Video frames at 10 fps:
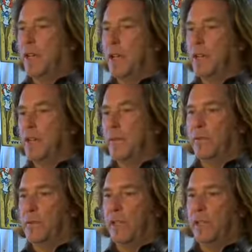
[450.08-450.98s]
I got some
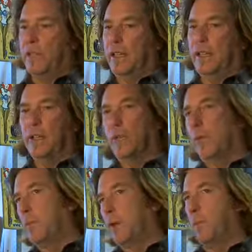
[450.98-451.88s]
of my, like I took
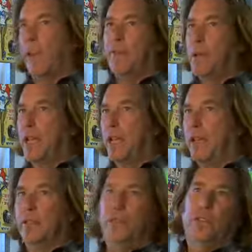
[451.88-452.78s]
one of my wave
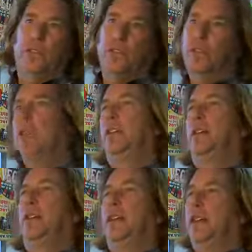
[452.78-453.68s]
paintings and
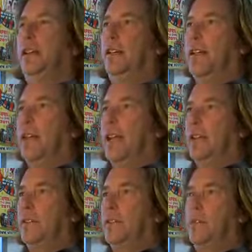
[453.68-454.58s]
then
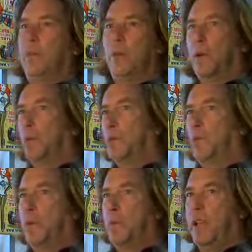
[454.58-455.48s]
I took one of my
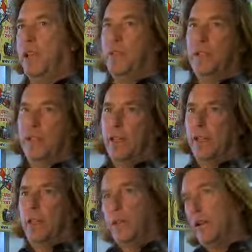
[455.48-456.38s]
mermaids, and I
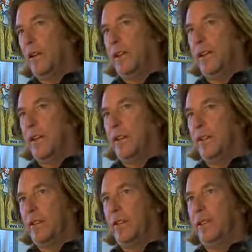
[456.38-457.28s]
kind of put it all
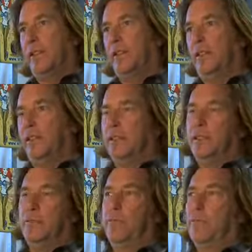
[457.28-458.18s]
together on there,
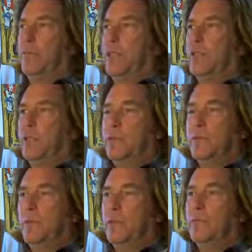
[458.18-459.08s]
and he was
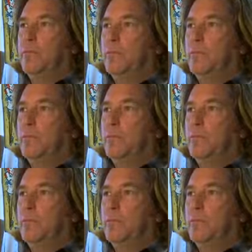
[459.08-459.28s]
pretty